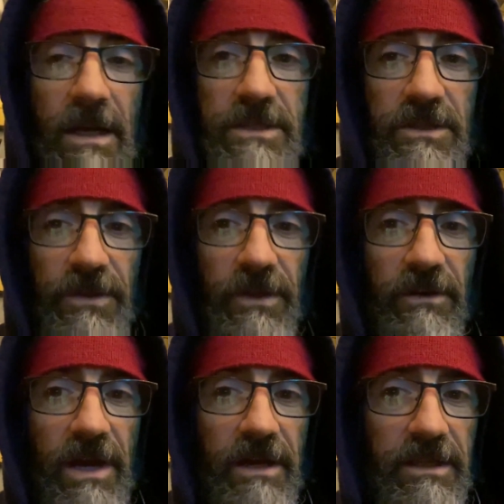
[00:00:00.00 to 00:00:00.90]
Not the
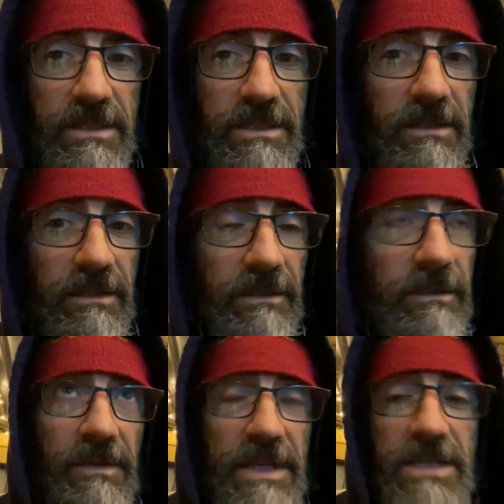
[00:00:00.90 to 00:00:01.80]
greatest.
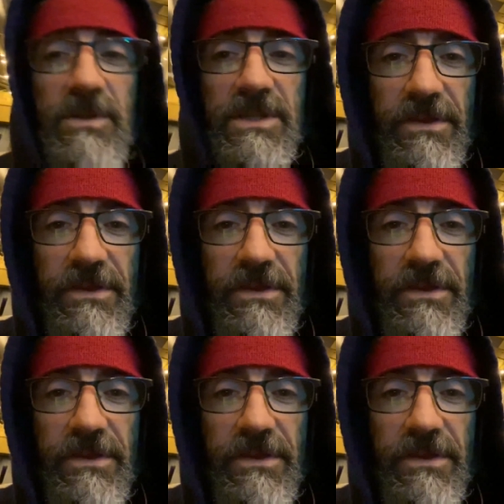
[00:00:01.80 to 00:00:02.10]
This was a